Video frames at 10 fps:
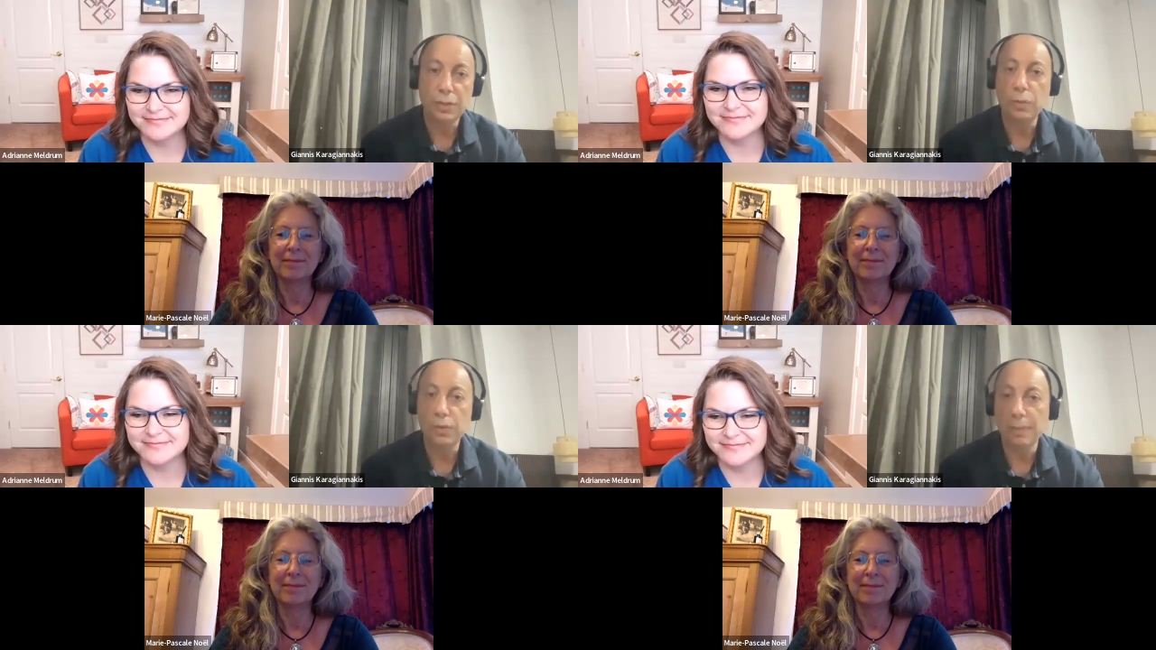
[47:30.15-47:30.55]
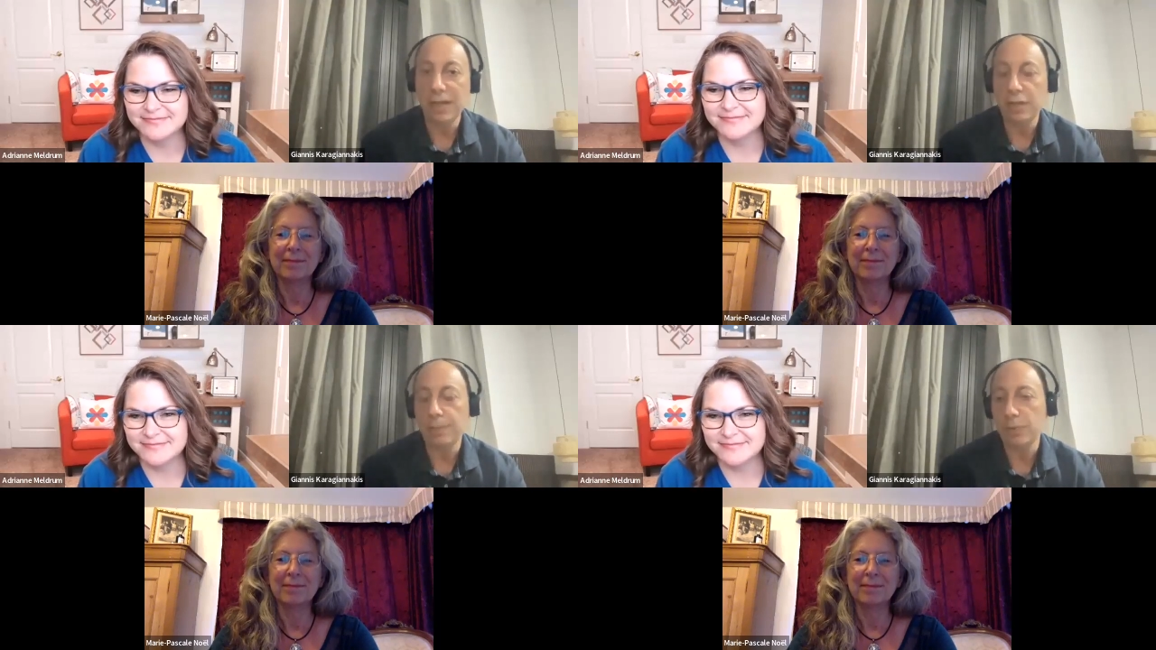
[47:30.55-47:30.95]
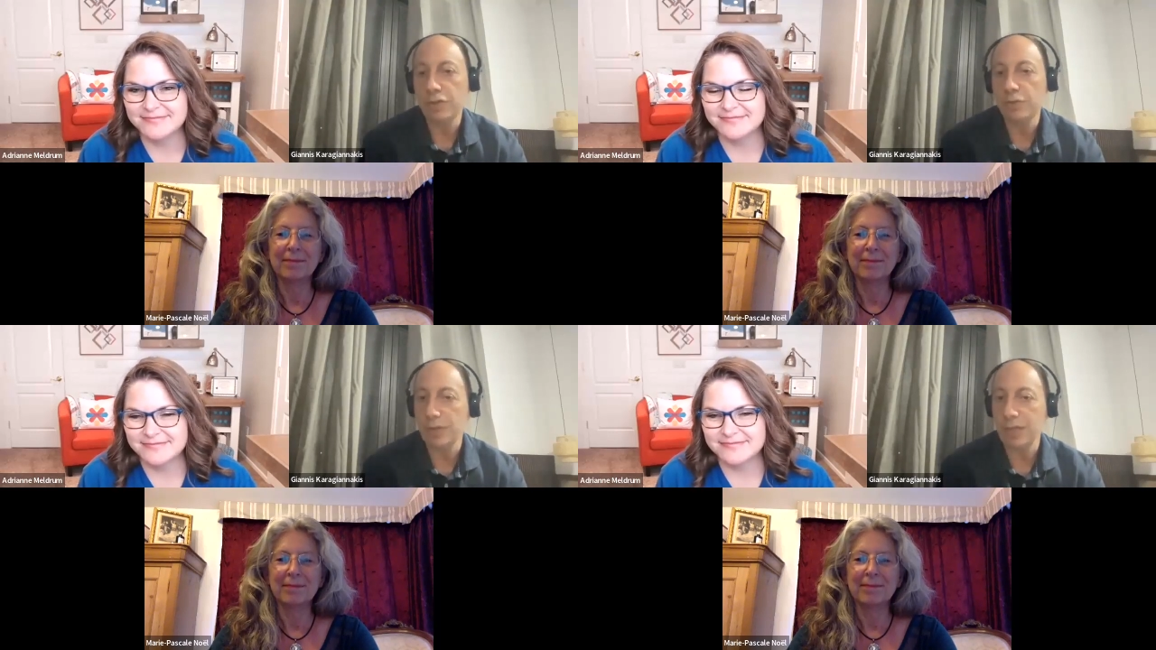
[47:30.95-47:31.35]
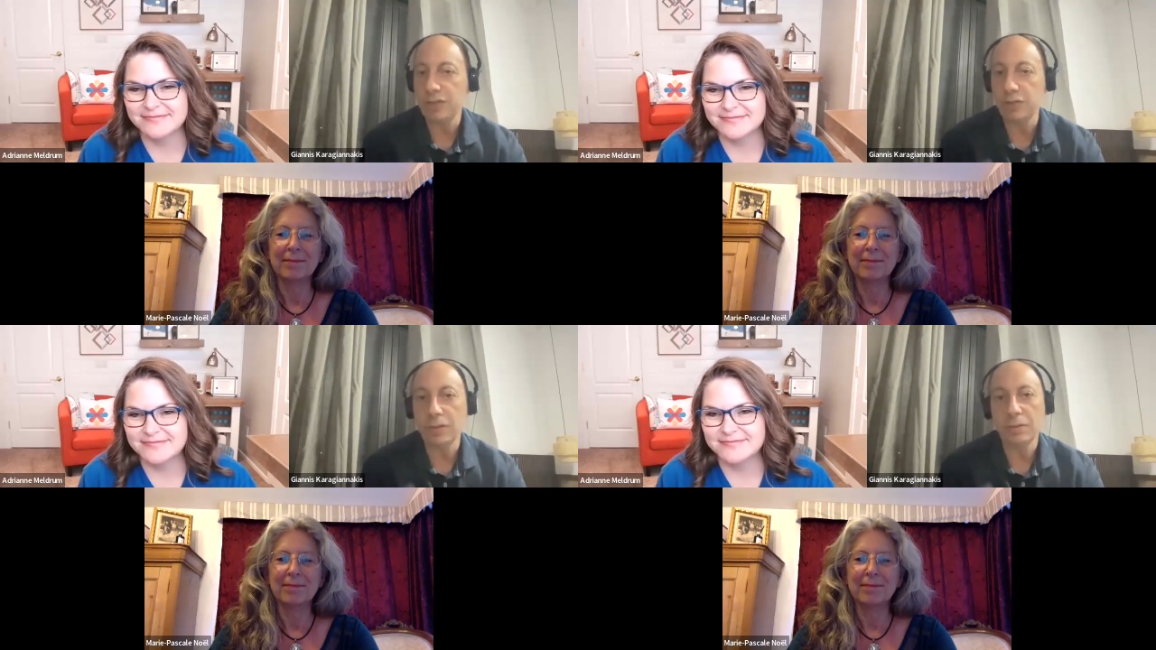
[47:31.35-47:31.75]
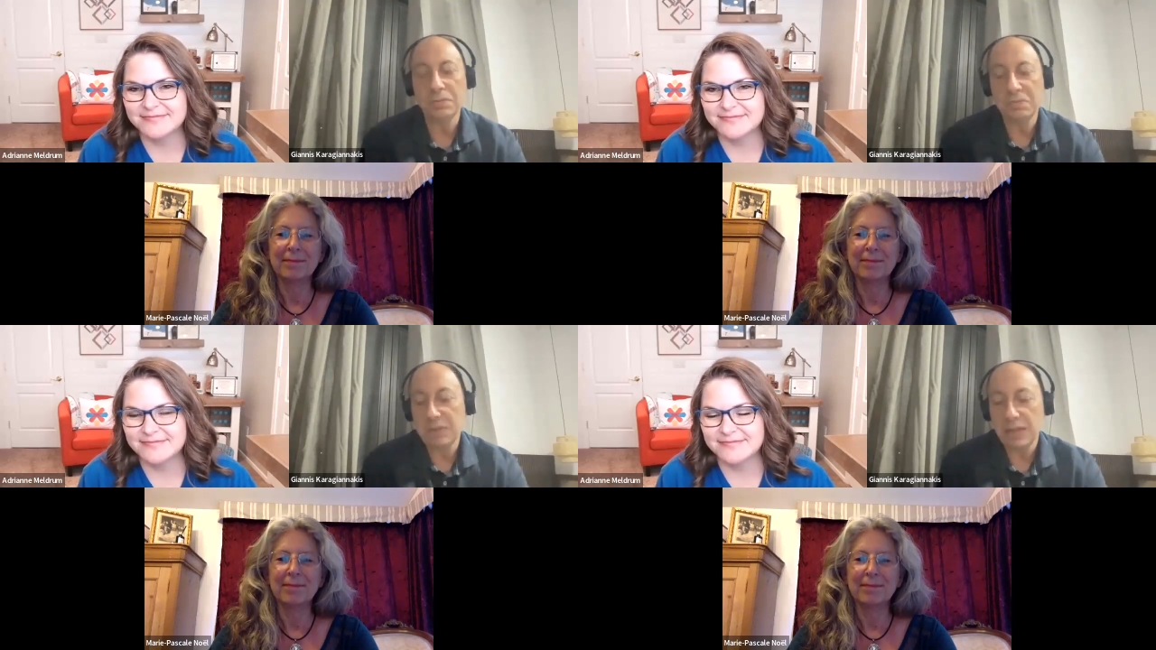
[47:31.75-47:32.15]
Speaker 1: through the MathPro
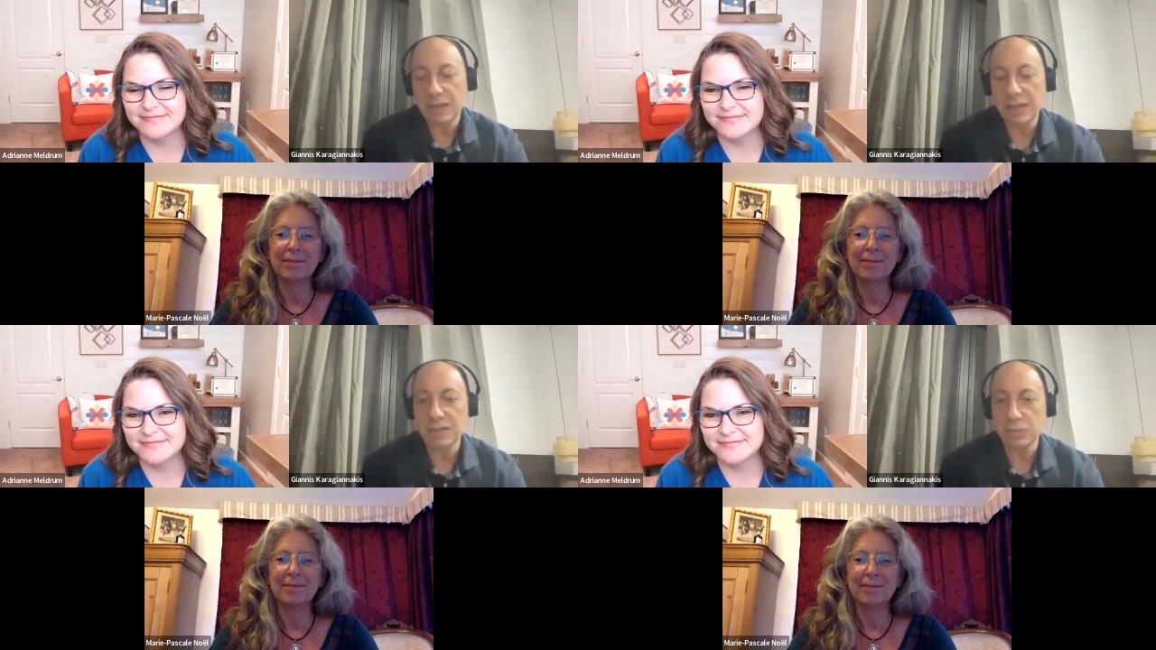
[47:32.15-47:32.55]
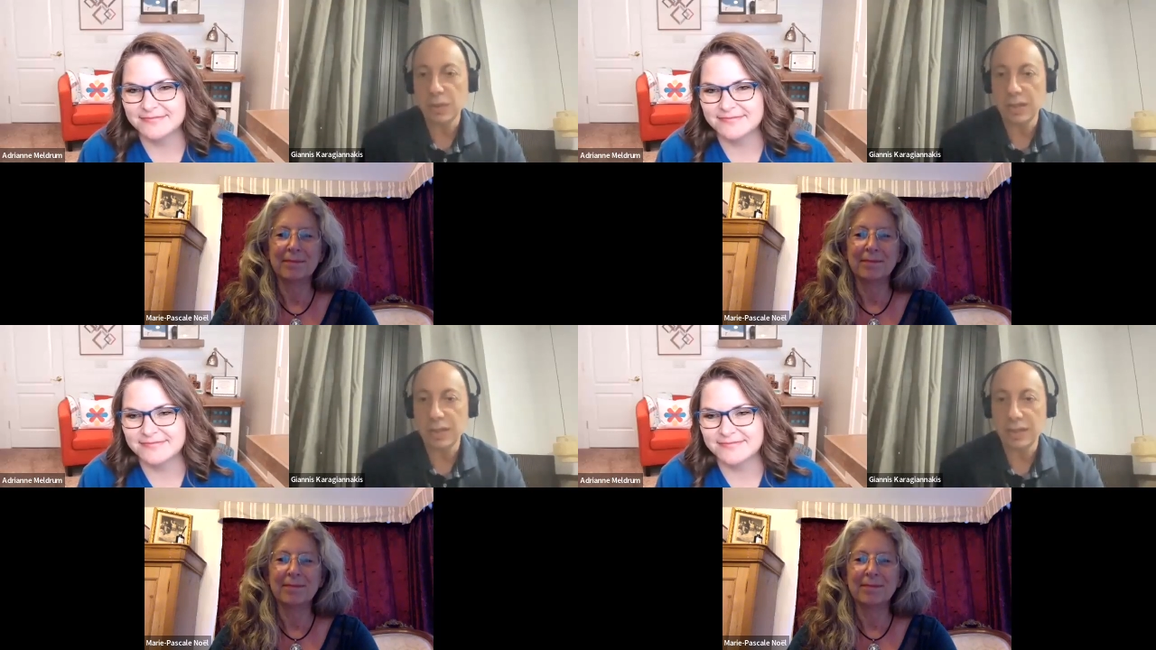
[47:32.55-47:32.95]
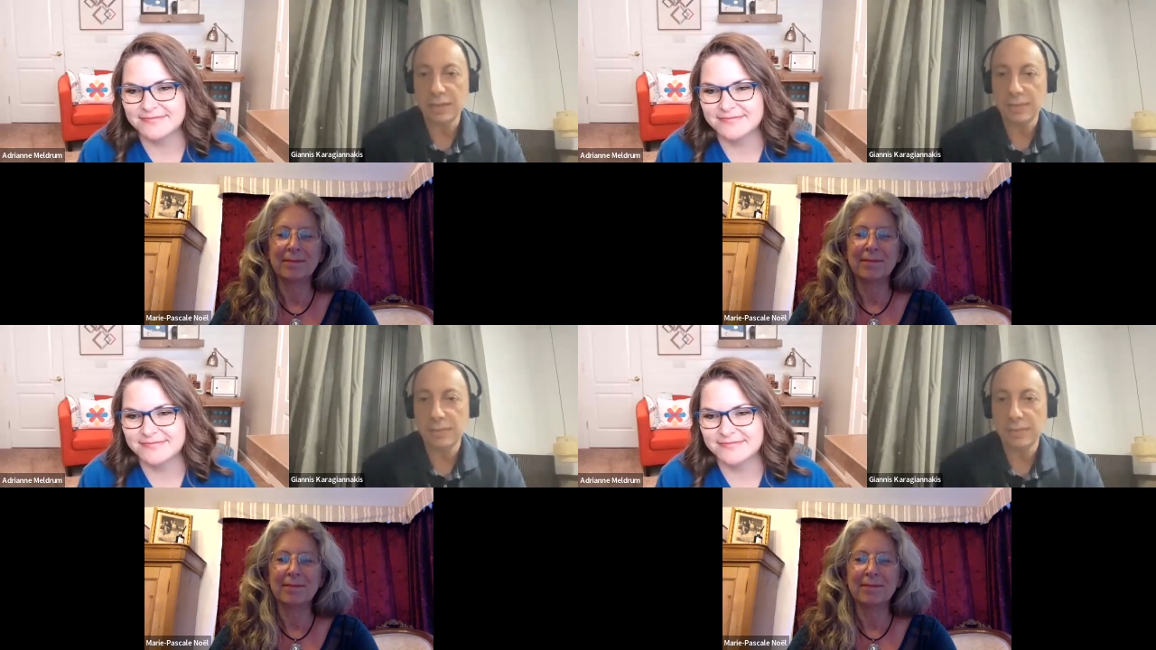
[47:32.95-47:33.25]
education yes we are